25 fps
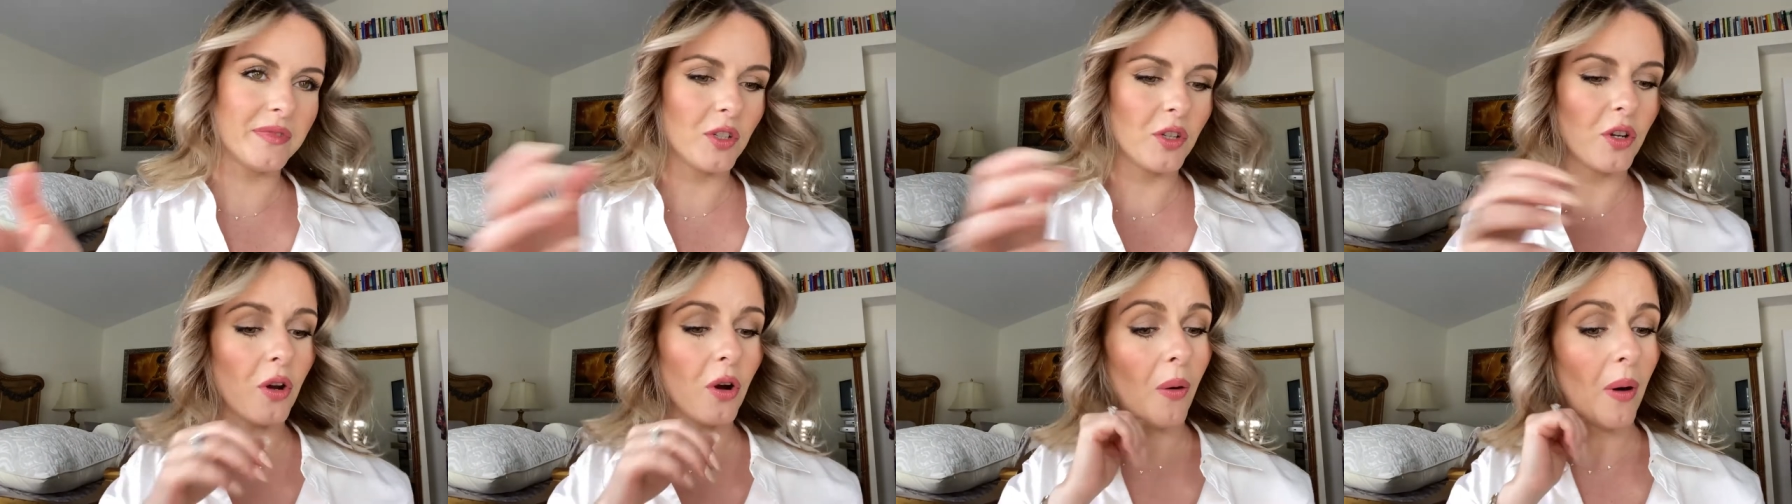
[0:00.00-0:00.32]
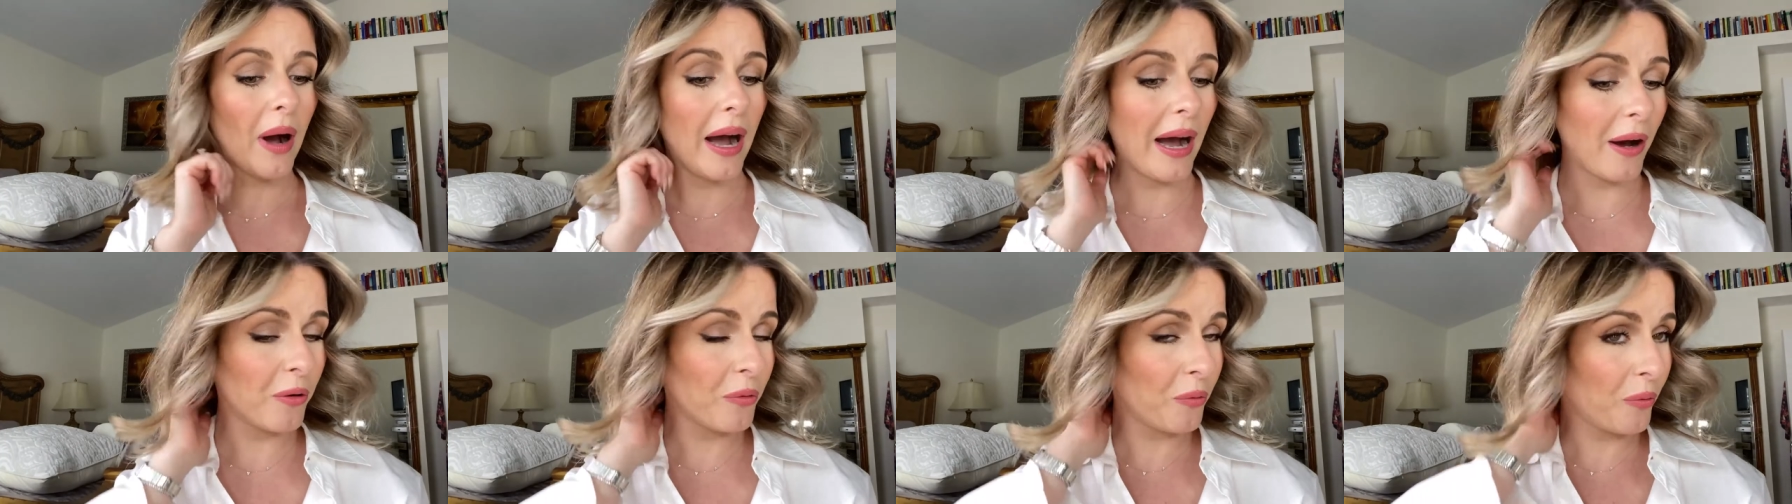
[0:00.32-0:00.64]
go
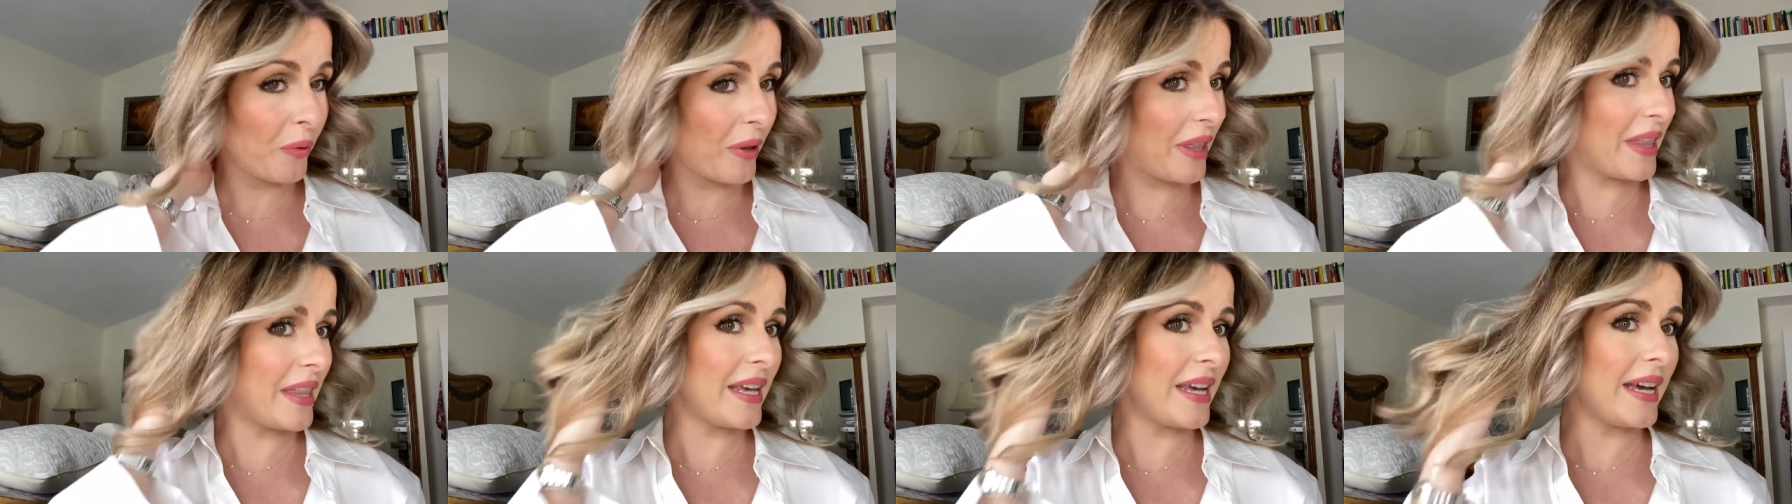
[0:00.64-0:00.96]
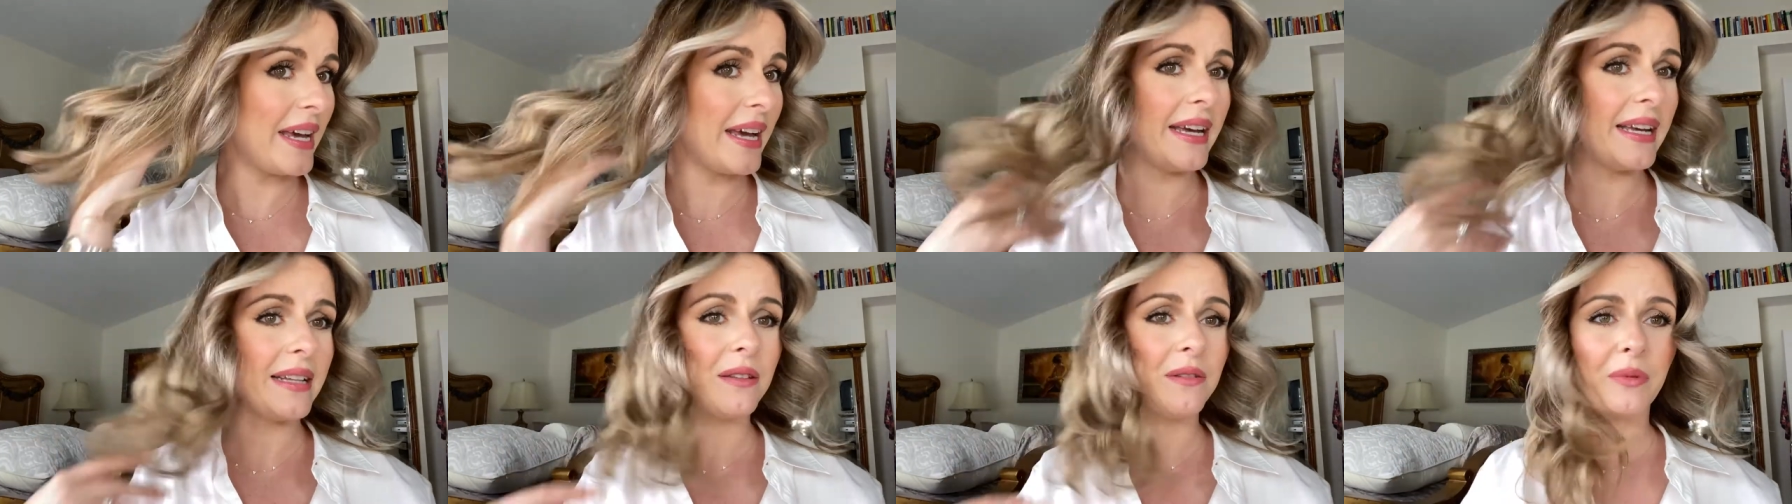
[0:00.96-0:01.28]
out with
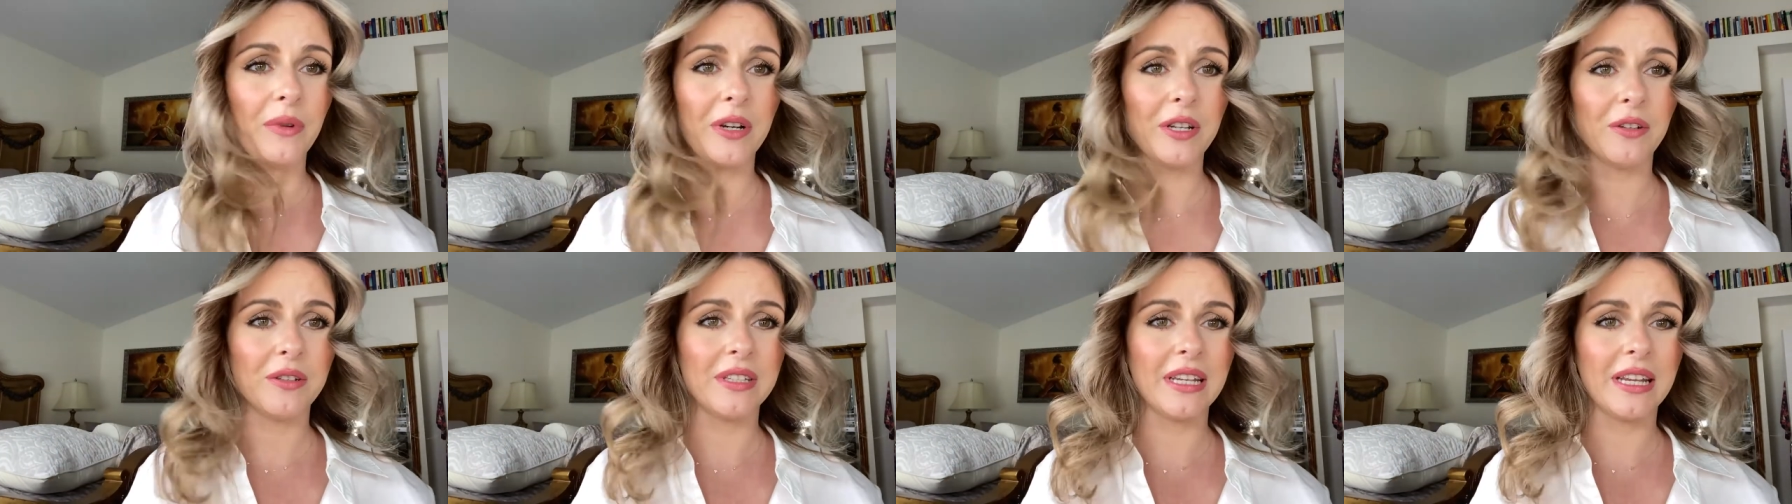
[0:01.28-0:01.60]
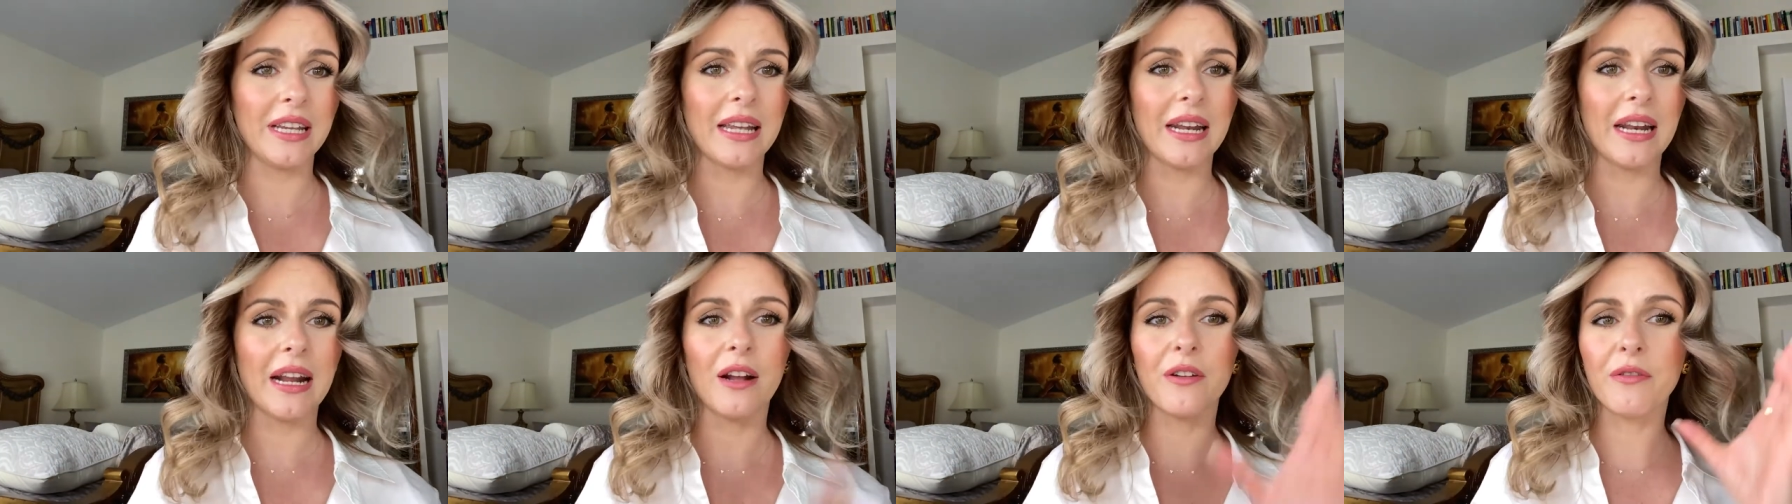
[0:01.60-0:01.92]
it when you
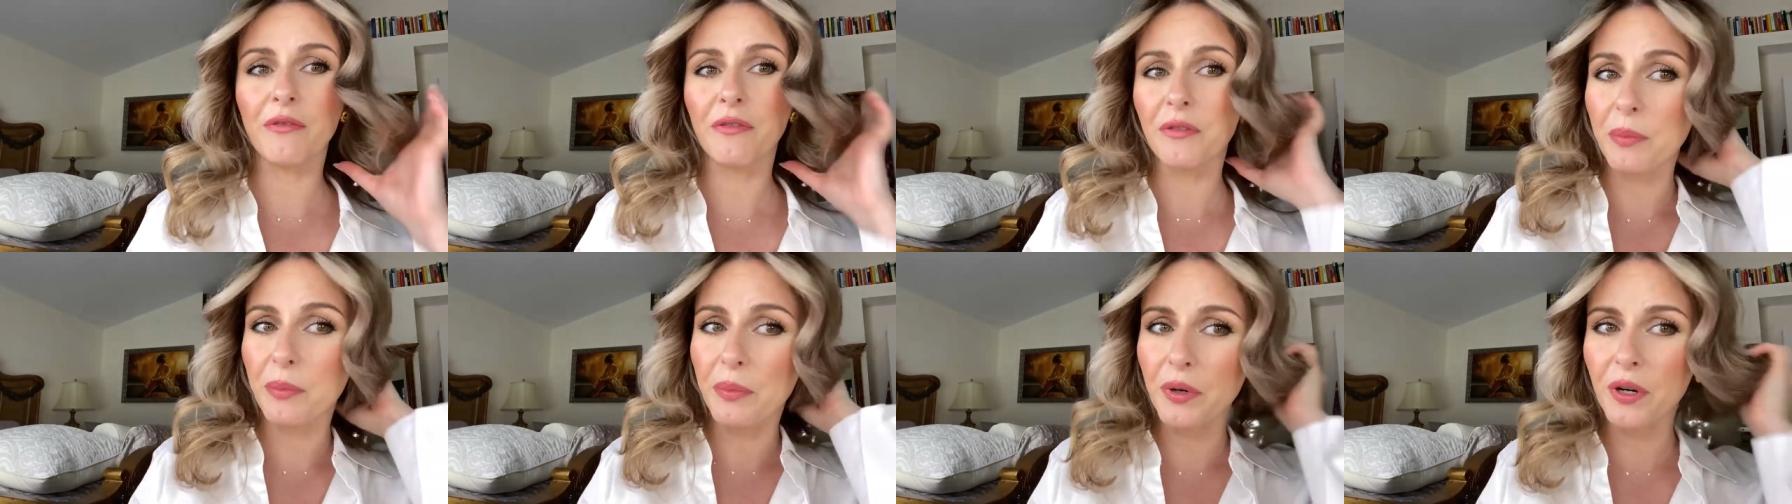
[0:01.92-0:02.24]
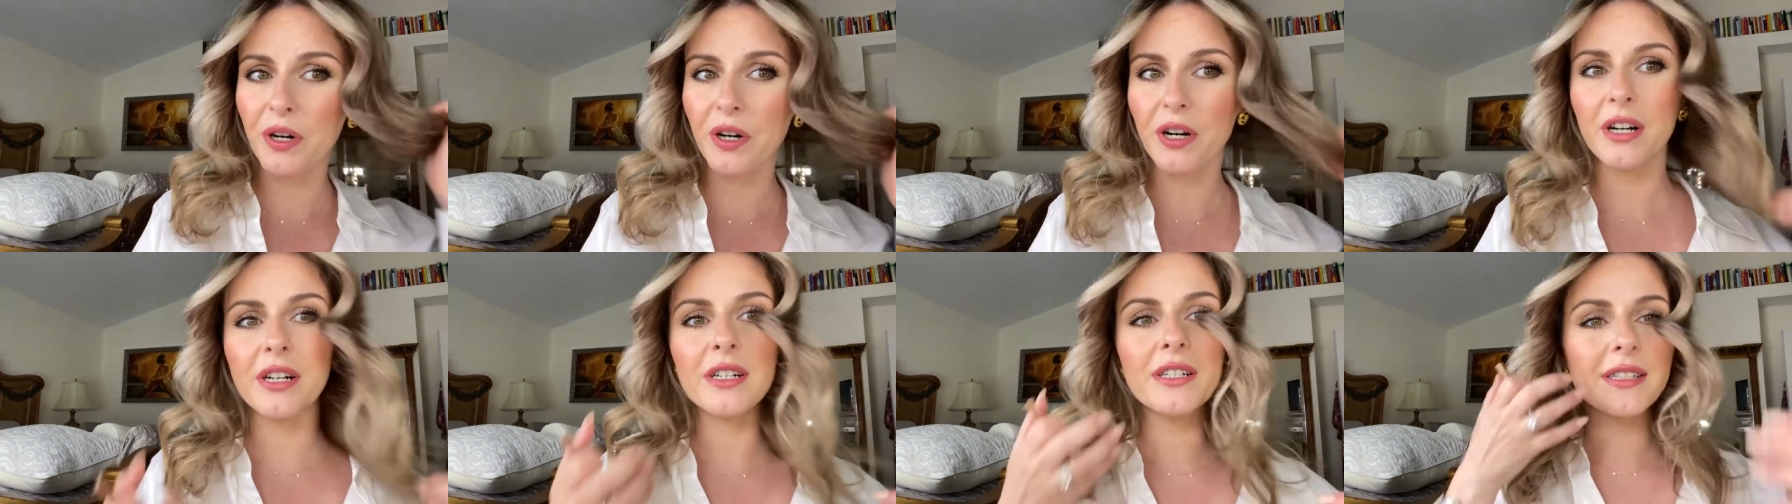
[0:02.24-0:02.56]
take it out of the
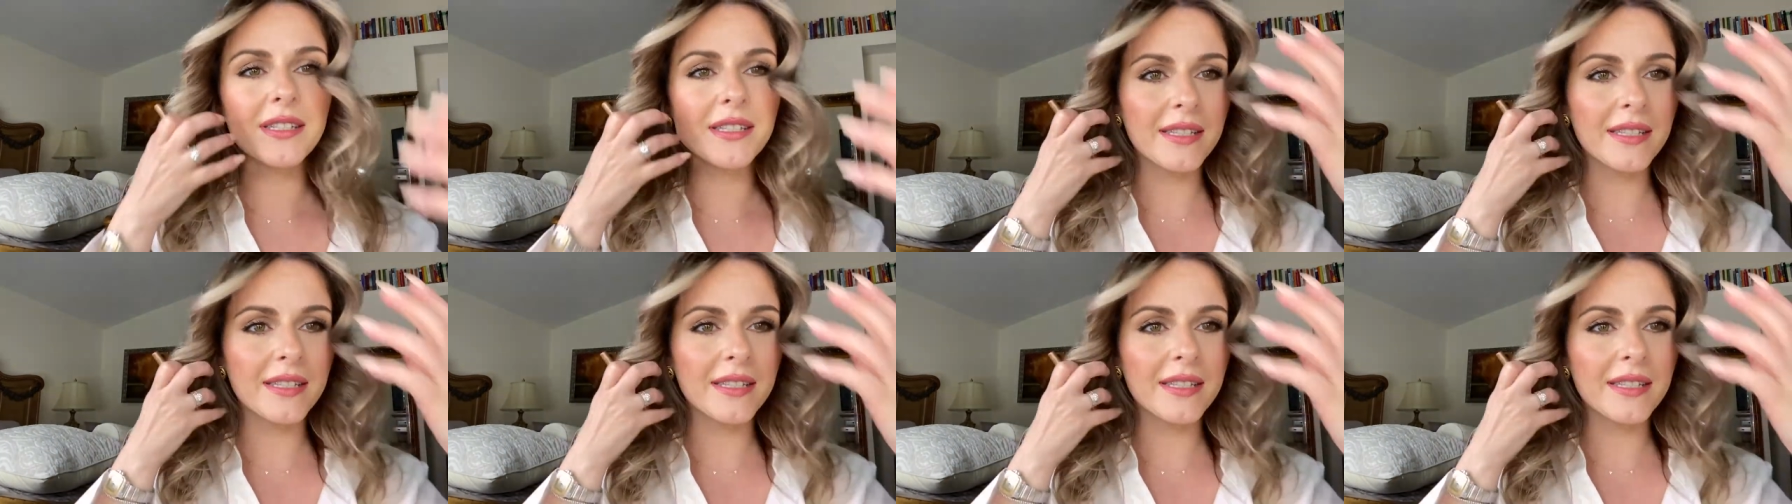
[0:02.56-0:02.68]
purse.